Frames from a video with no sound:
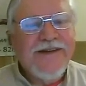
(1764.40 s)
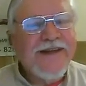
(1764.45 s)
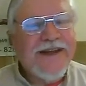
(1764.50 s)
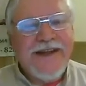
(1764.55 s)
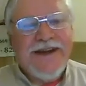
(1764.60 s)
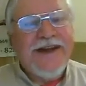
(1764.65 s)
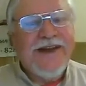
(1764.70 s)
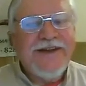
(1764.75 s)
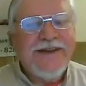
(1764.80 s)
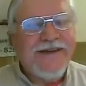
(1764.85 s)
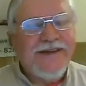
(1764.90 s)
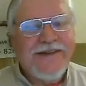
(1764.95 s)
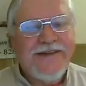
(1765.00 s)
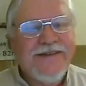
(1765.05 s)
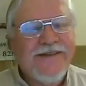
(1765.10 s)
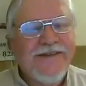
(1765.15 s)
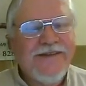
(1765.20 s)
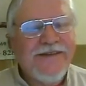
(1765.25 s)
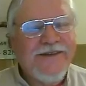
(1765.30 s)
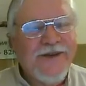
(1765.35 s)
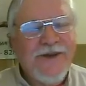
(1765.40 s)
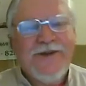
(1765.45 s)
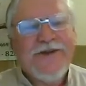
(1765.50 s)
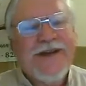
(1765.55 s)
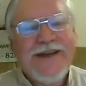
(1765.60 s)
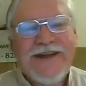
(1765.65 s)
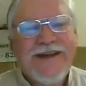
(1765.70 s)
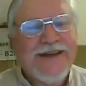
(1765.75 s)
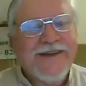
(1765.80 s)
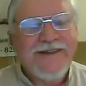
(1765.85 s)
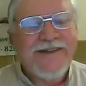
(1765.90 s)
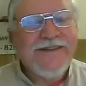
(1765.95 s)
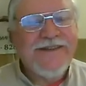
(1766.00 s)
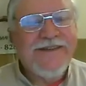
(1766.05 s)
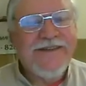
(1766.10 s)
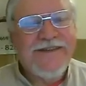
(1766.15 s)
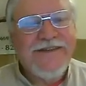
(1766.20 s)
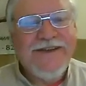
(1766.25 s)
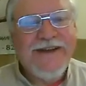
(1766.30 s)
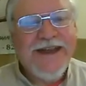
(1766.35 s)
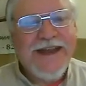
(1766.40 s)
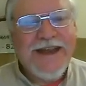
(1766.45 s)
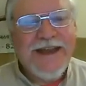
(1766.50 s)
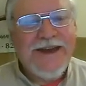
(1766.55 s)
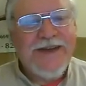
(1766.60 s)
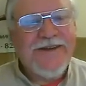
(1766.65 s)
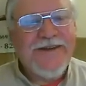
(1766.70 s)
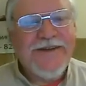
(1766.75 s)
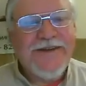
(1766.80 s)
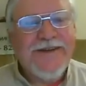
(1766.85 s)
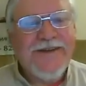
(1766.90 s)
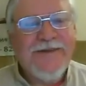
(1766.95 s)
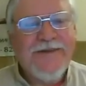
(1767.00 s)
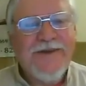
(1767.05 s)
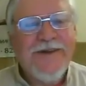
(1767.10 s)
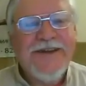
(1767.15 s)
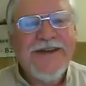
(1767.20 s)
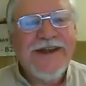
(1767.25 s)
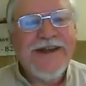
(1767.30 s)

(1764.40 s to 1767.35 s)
it ended, totally ended. One